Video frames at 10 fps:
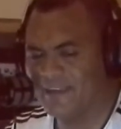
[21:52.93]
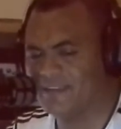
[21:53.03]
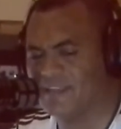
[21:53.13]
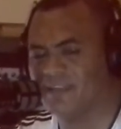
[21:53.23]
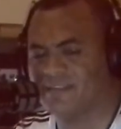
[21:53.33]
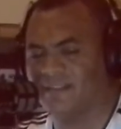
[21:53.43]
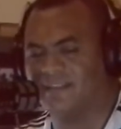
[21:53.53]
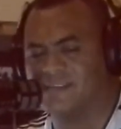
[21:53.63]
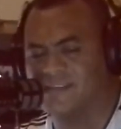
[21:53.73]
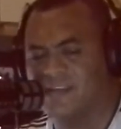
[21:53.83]
It says that
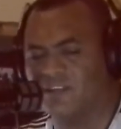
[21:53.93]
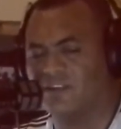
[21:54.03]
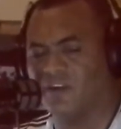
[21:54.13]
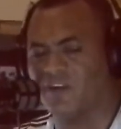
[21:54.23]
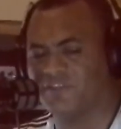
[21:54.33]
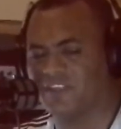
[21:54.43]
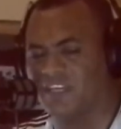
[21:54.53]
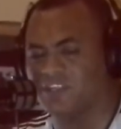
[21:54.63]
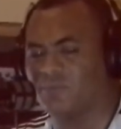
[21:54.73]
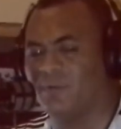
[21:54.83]
the rate of
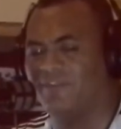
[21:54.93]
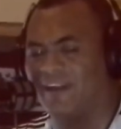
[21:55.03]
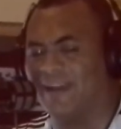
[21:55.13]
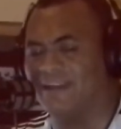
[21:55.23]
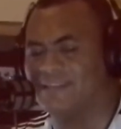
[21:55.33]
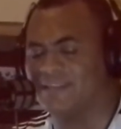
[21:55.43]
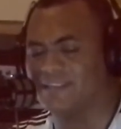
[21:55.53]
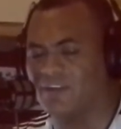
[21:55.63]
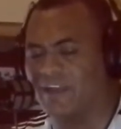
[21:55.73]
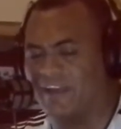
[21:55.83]
sexual violence in
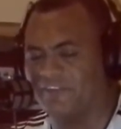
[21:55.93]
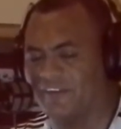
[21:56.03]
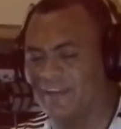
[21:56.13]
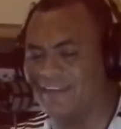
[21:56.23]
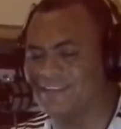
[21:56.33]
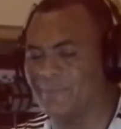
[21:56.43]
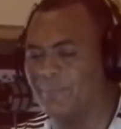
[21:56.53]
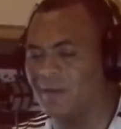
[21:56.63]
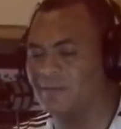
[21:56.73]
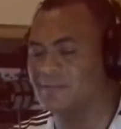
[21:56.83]
South Africa is
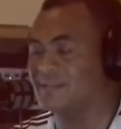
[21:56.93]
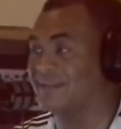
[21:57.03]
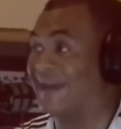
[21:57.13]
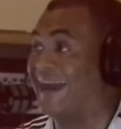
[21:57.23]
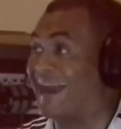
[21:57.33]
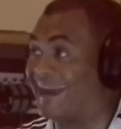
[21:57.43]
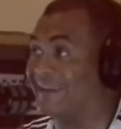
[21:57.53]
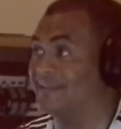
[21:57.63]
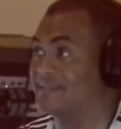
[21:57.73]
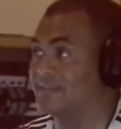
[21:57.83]
amongst the
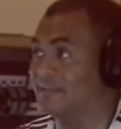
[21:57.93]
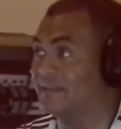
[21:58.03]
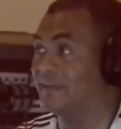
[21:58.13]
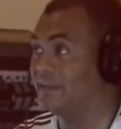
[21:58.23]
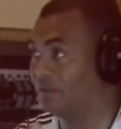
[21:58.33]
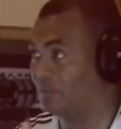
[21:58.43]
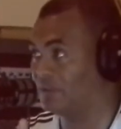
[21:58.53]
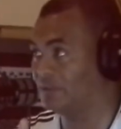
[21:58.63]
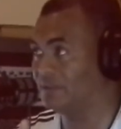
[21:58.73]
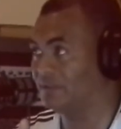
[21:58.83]
highest in the
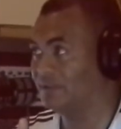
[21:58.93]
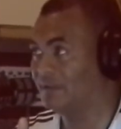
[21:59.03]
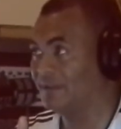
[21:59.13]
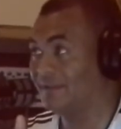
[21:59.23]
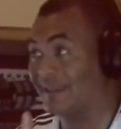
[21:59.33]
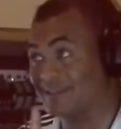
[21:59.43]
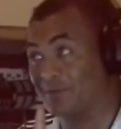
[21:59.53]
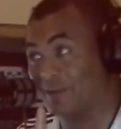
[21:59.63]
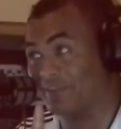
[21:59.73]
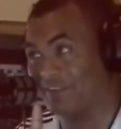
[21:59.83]
world. That's
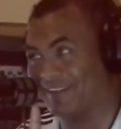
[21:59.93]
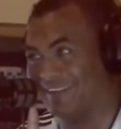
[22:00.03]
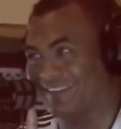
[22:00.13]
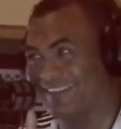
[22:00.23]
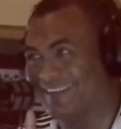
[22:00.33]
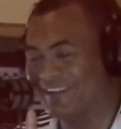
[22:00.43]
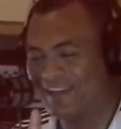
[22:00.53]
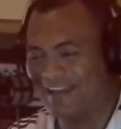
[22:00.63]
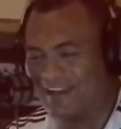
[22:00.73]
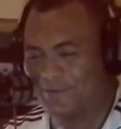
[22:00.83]
South Africa.
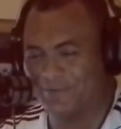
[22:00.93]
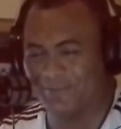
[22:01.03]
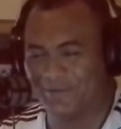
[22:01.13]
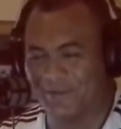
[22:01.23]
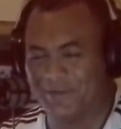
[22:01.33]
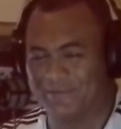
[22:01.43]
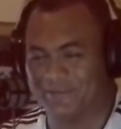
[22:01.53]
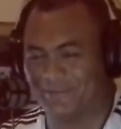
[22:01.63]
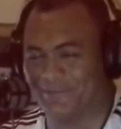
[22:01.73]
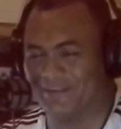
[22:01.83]
I don't even want to
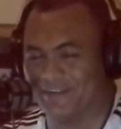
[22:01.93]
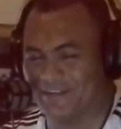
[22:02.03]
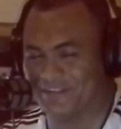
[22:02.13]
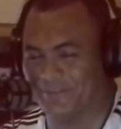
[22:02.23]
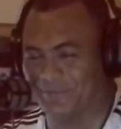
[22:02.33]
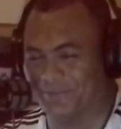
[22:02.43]
go to the rest of the